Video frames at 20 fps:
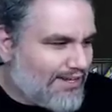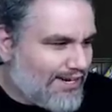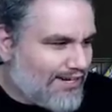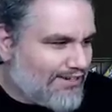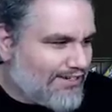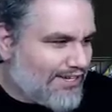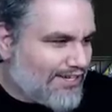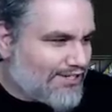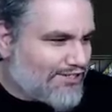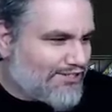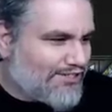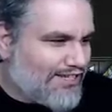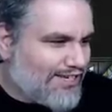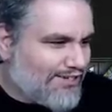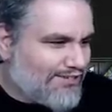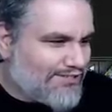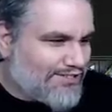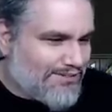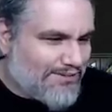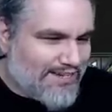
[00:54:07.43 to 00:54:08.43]
They on the turn they
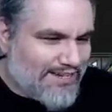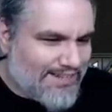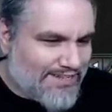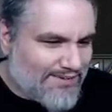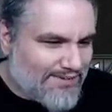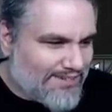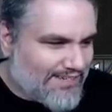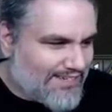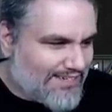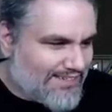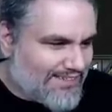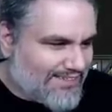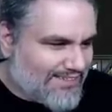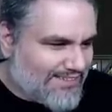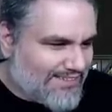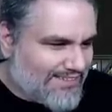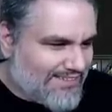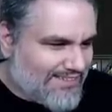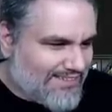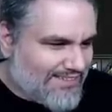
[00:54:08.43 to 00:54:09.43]
don't do anything with it.
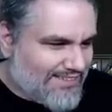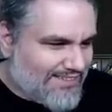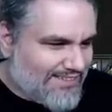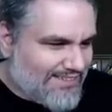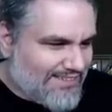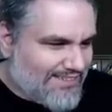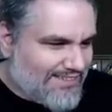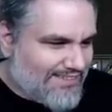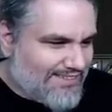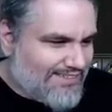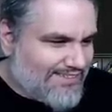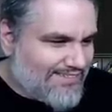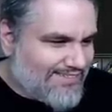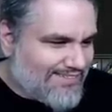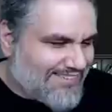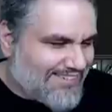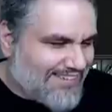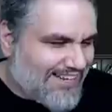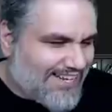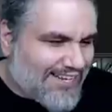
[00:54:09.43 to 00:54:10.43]

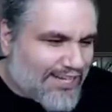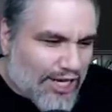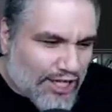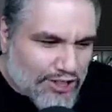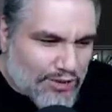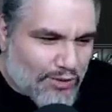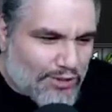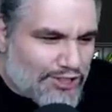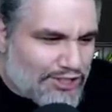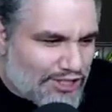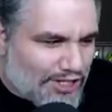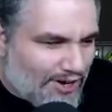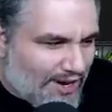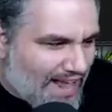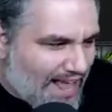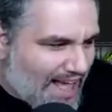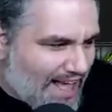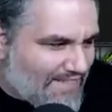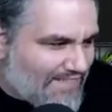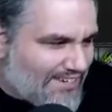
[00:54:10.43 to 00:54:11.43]
They're like, I just want you to know I
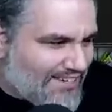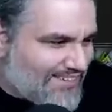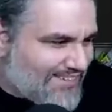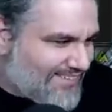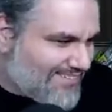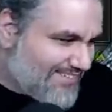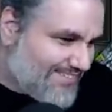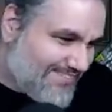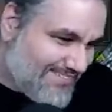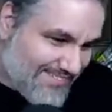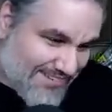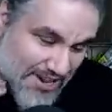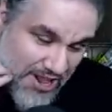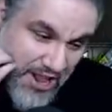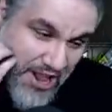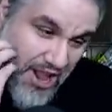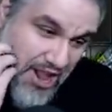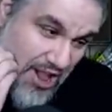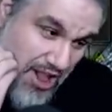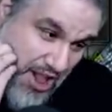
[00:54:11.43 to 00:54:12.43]
have it.
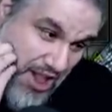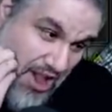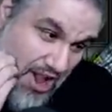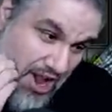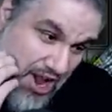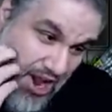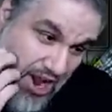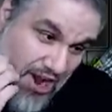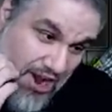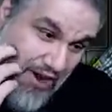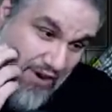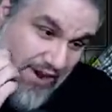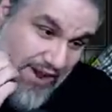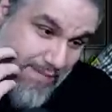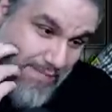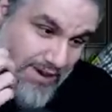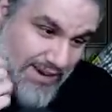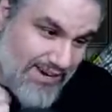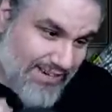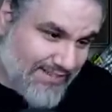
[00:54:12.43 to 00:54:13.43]

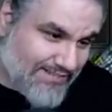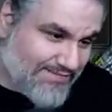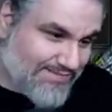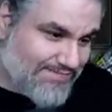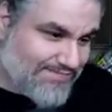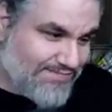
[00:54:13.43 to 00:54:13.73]
Okay, buddy.